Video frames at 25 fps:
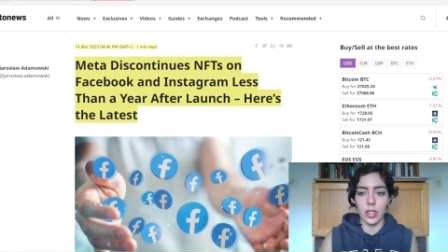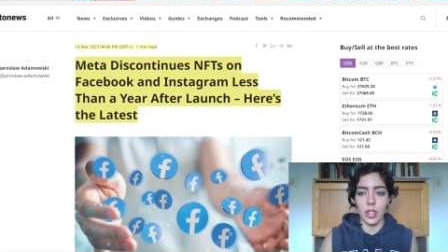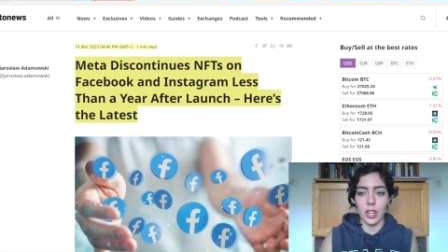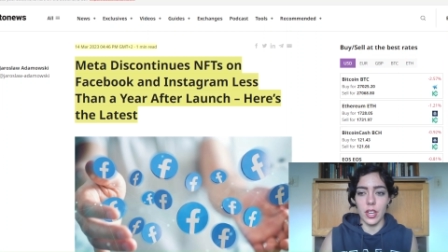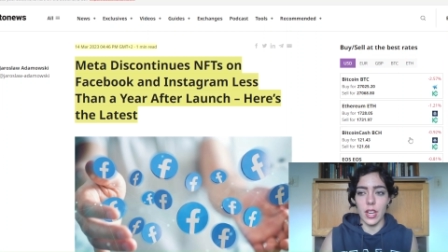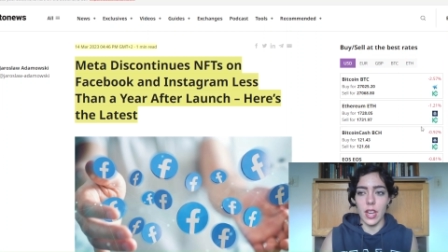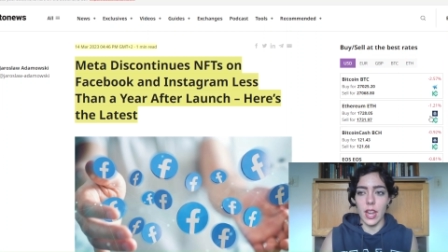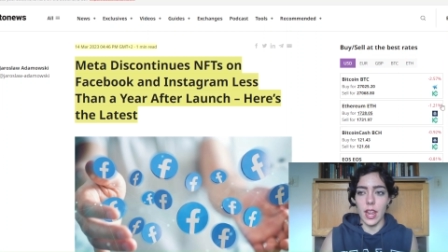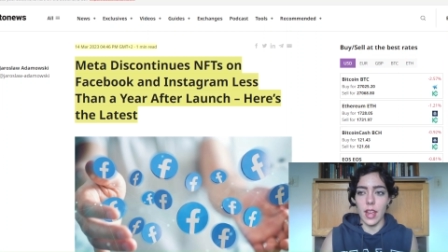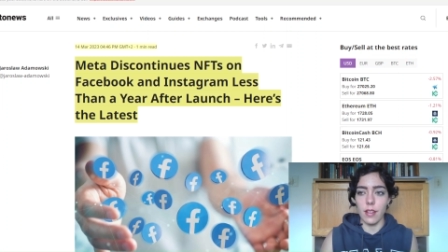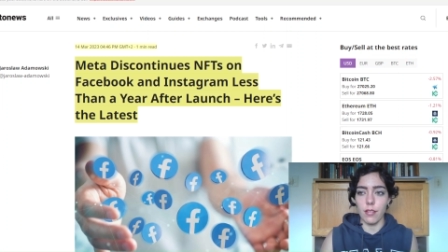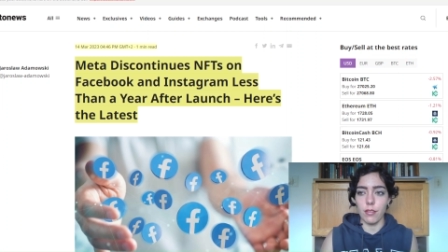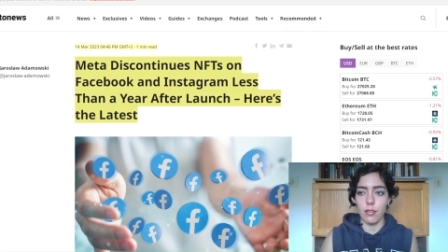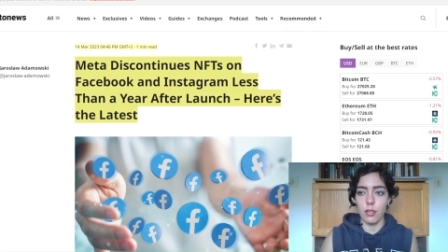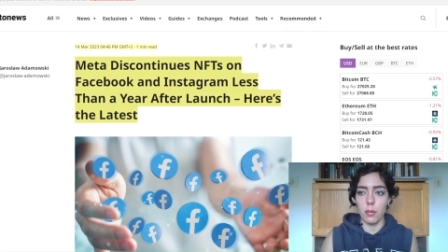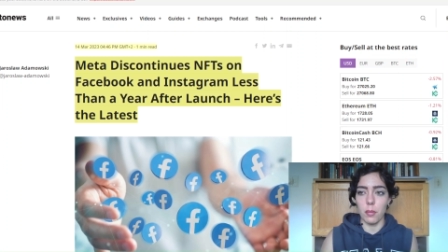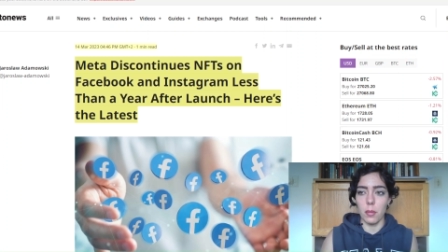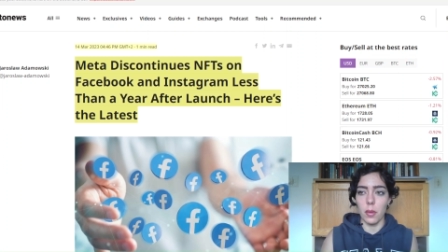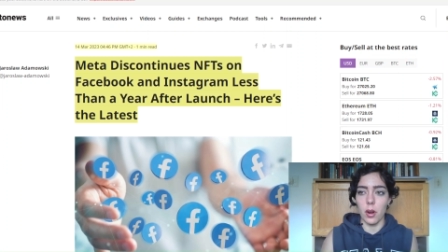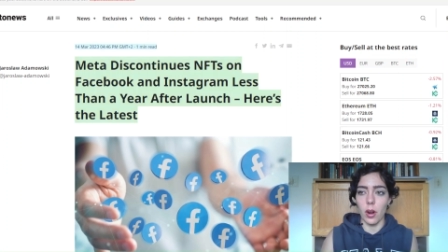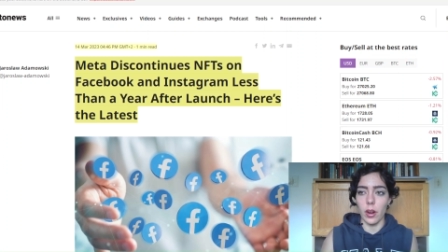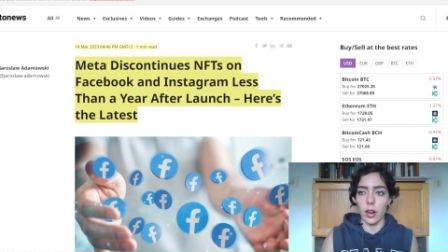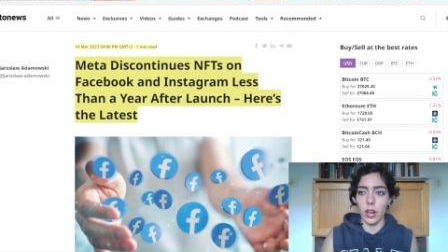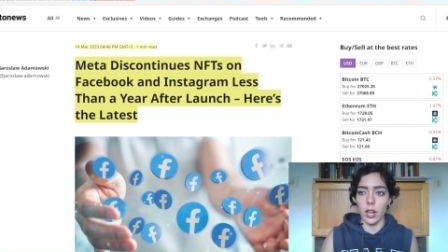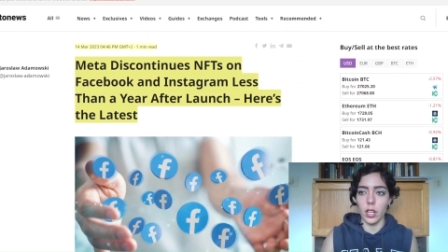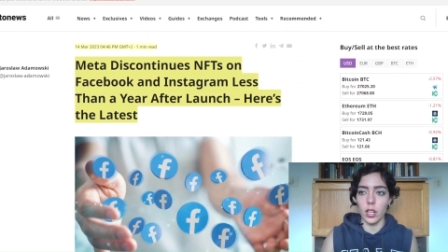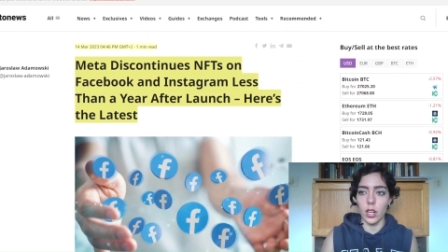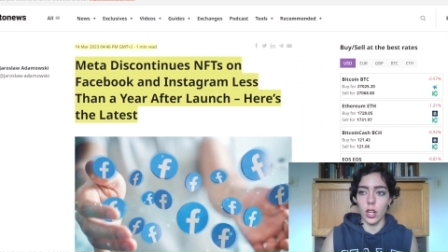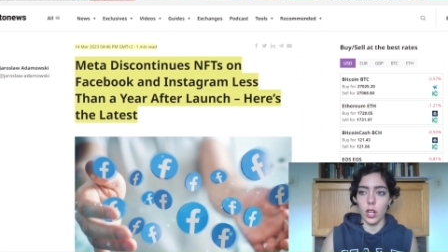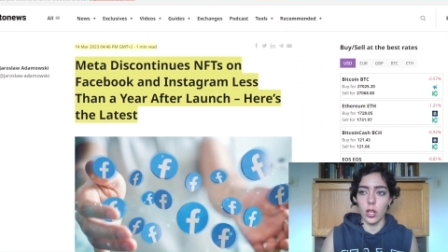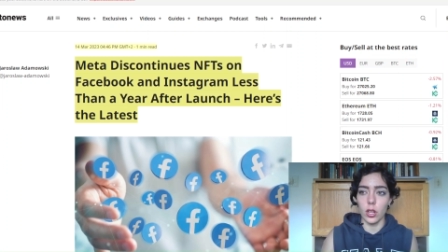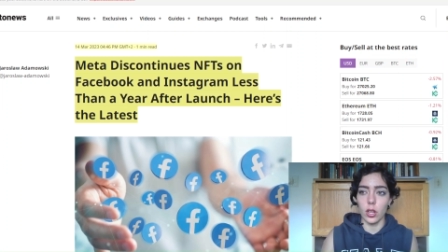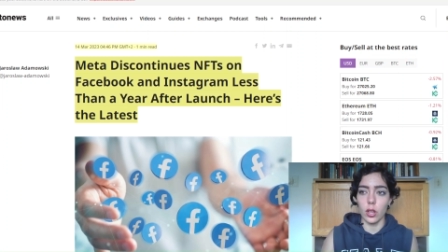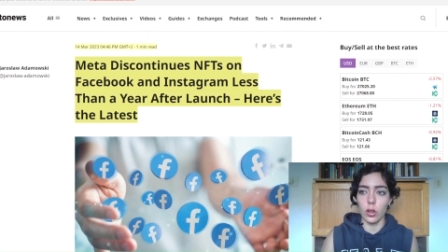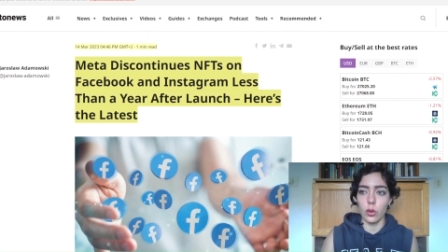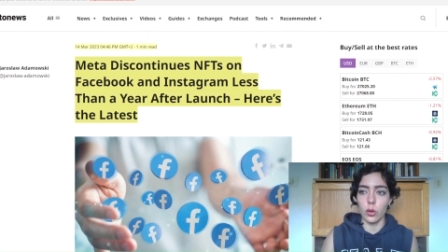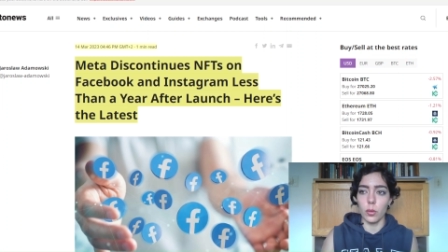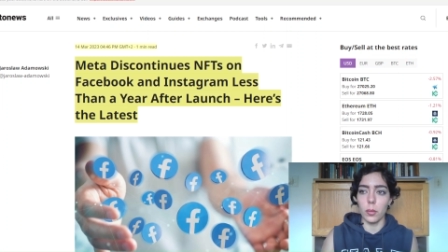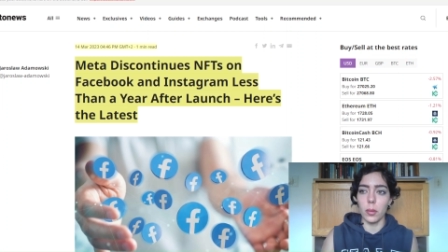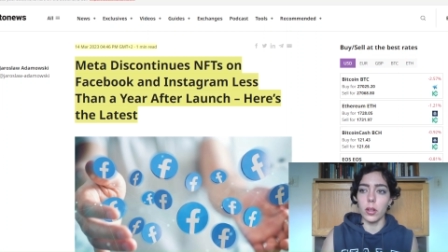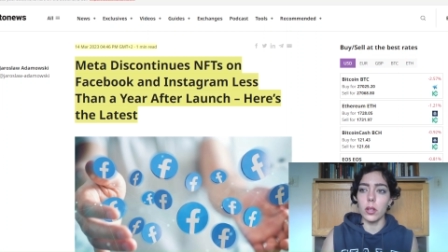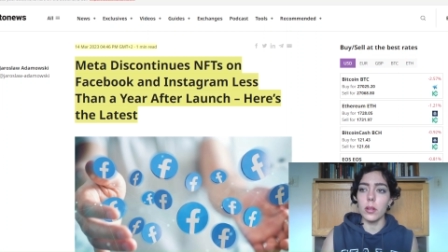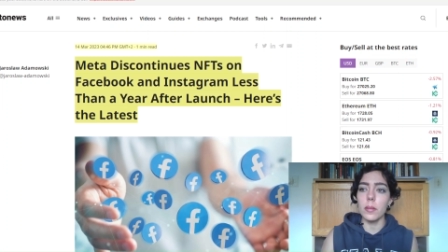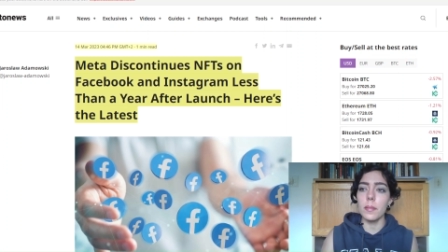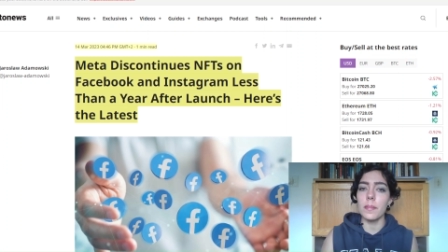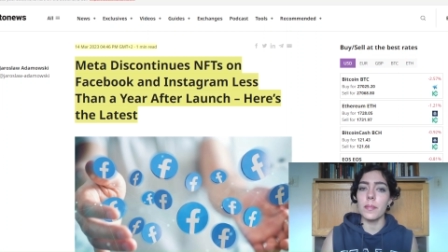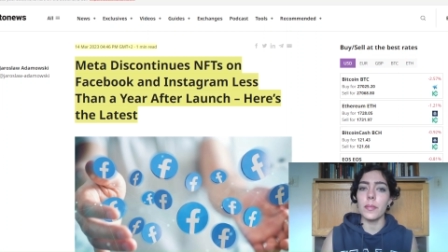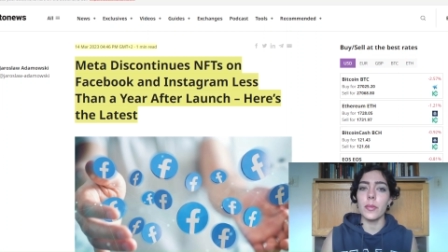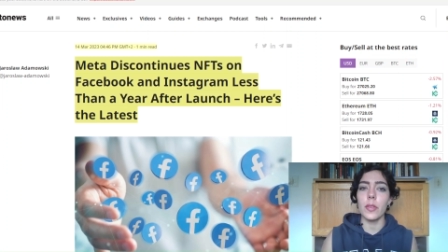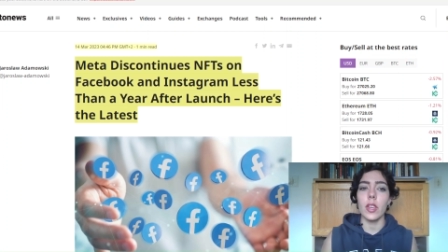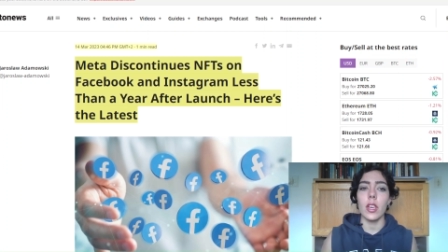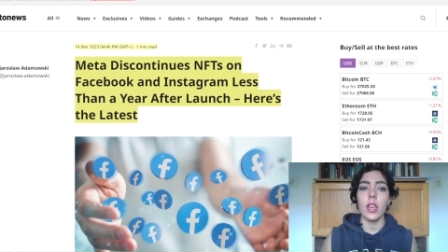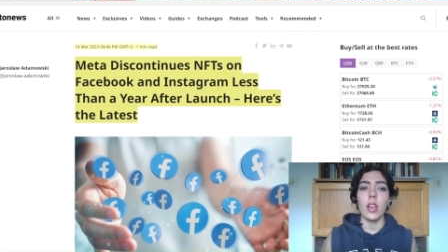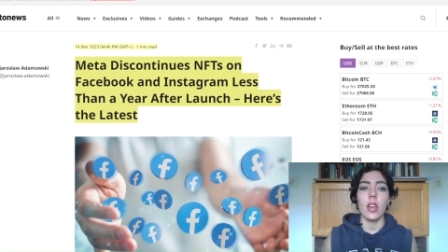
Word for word: the N F T market global.